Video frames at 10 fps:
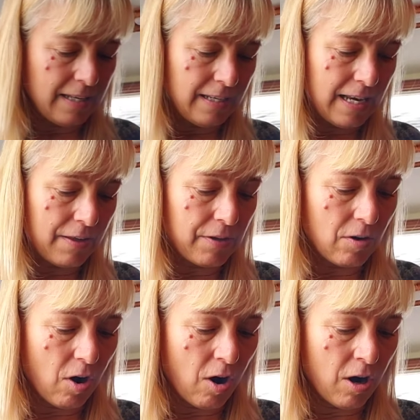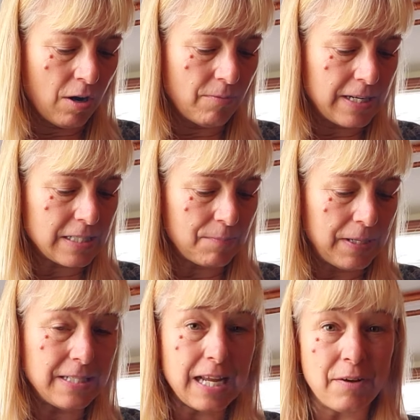Now there are
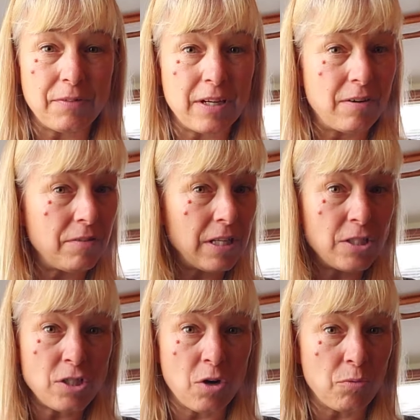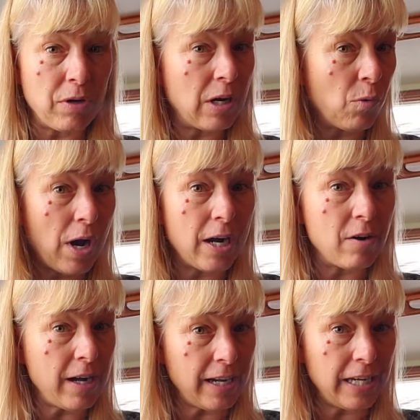recipes out there that don't
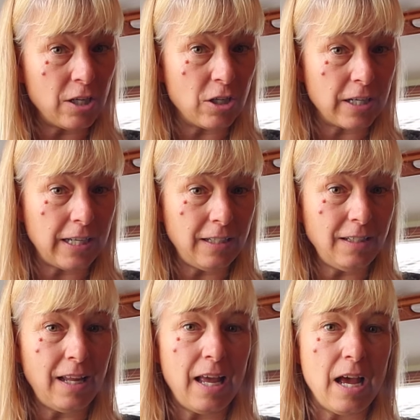require any cooking,